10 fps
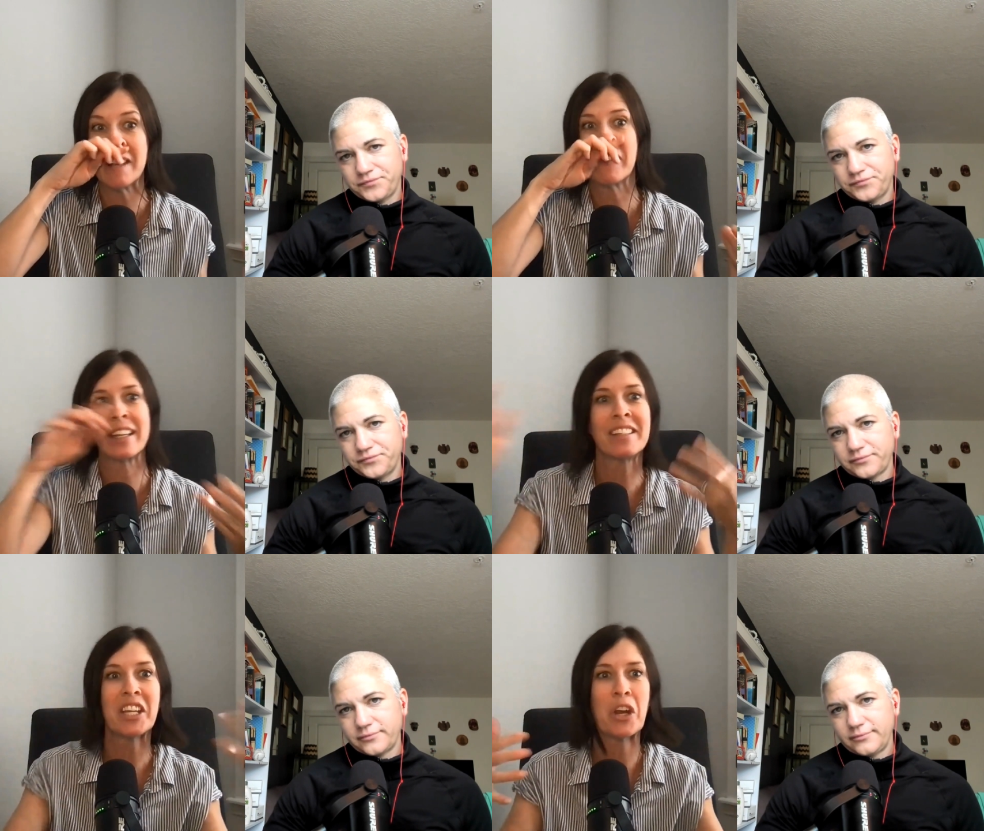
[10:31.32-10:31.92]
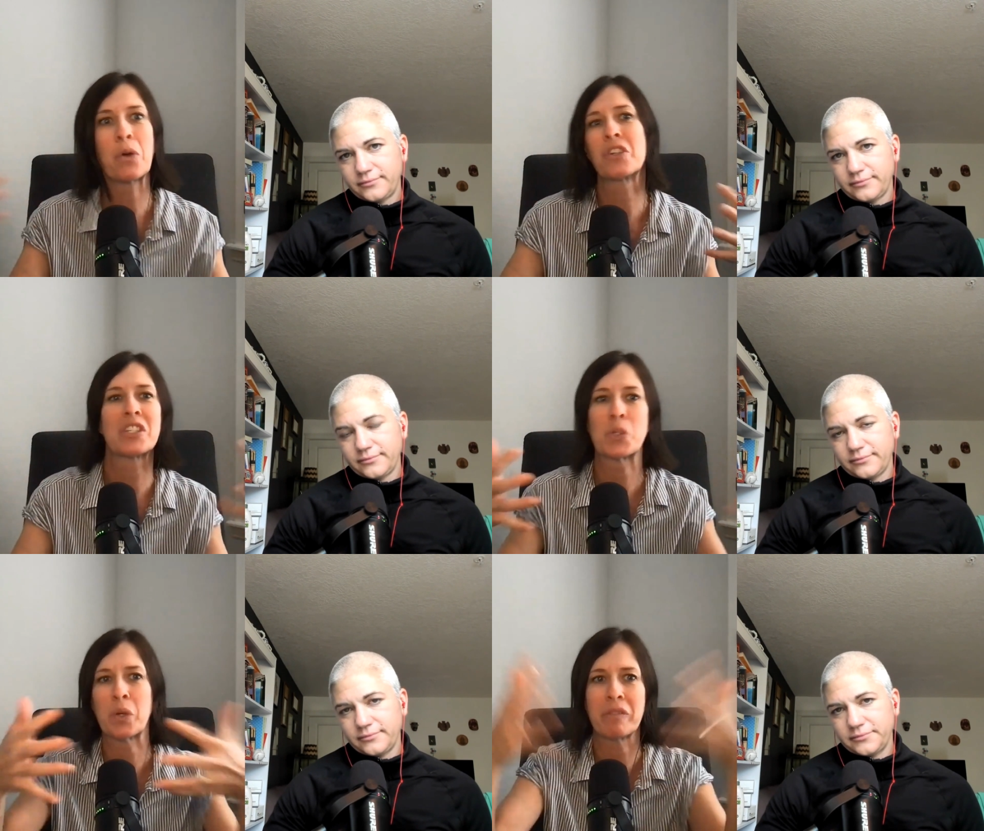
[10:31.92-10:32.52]
Speaker 1: even, you know, just
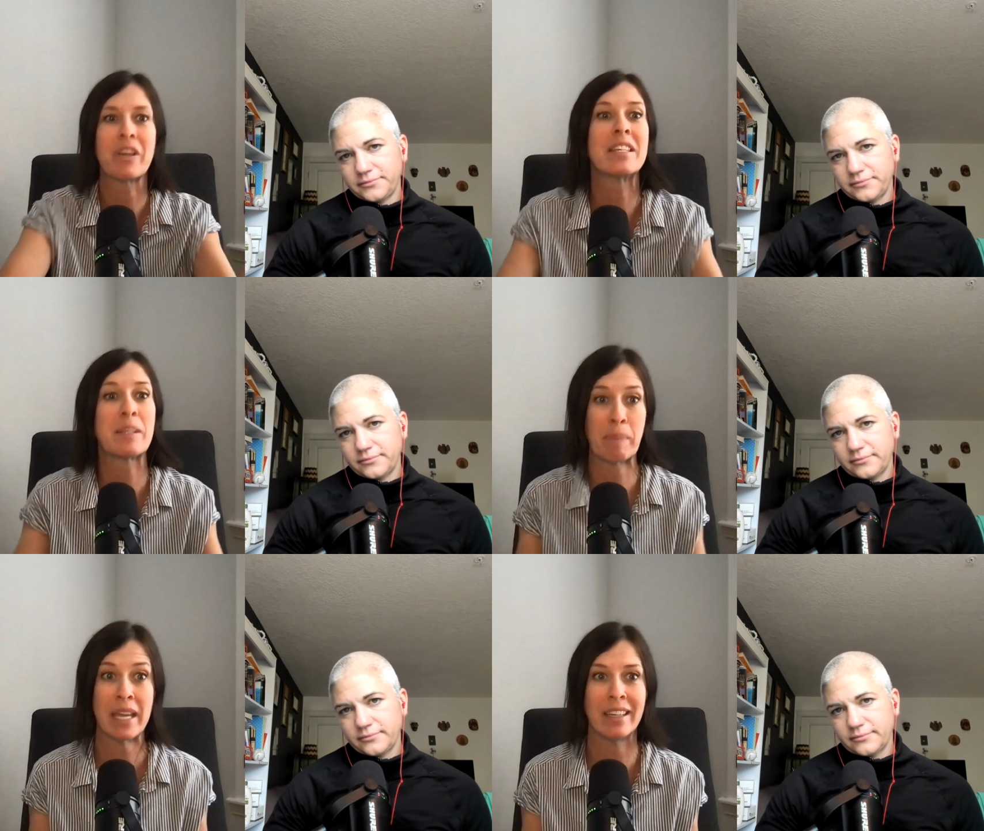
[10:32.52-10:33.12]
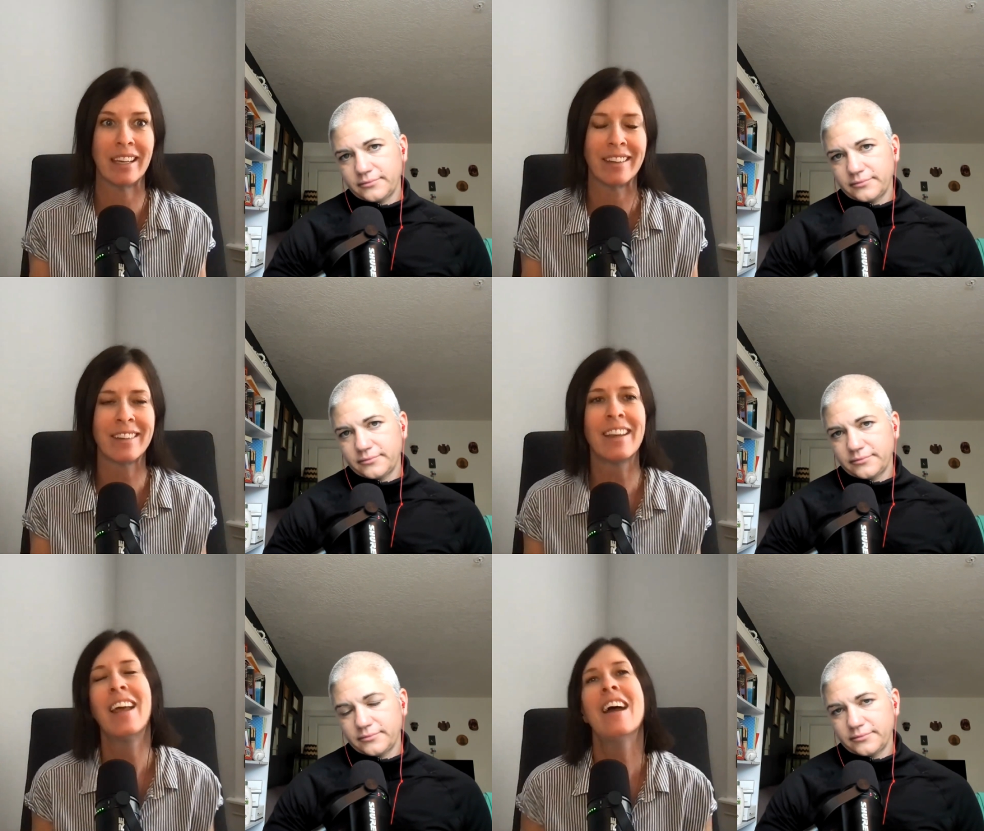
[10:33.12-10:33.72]
sort of his opinion
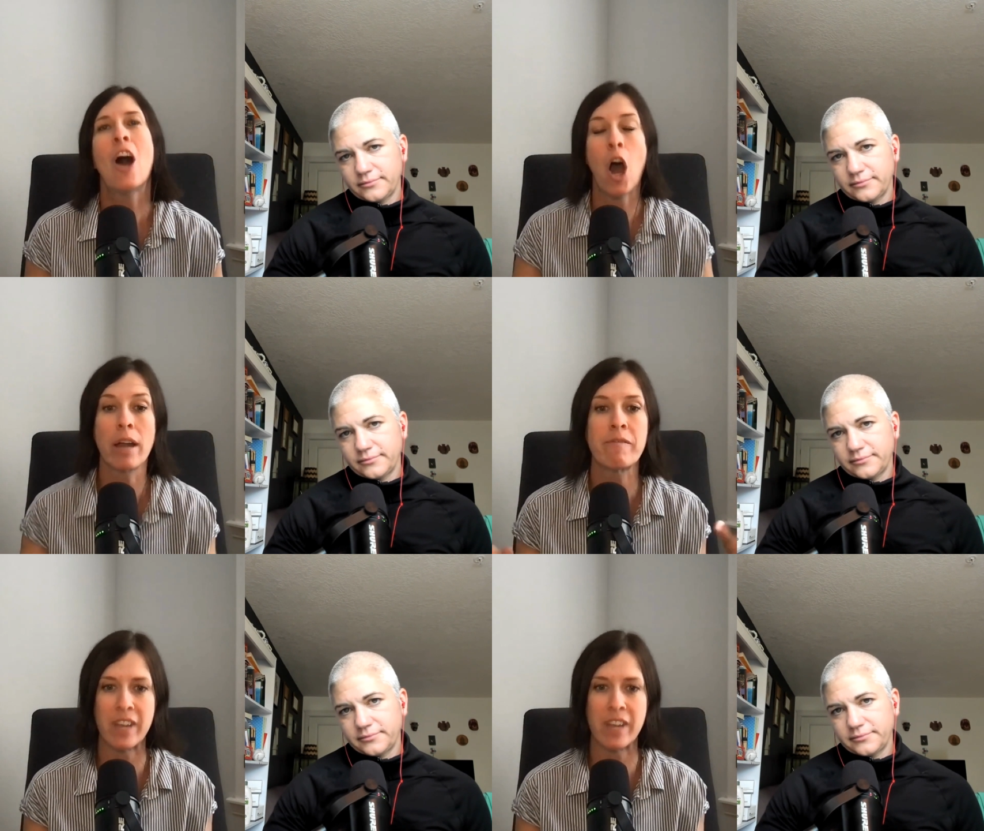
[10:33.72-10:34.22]
on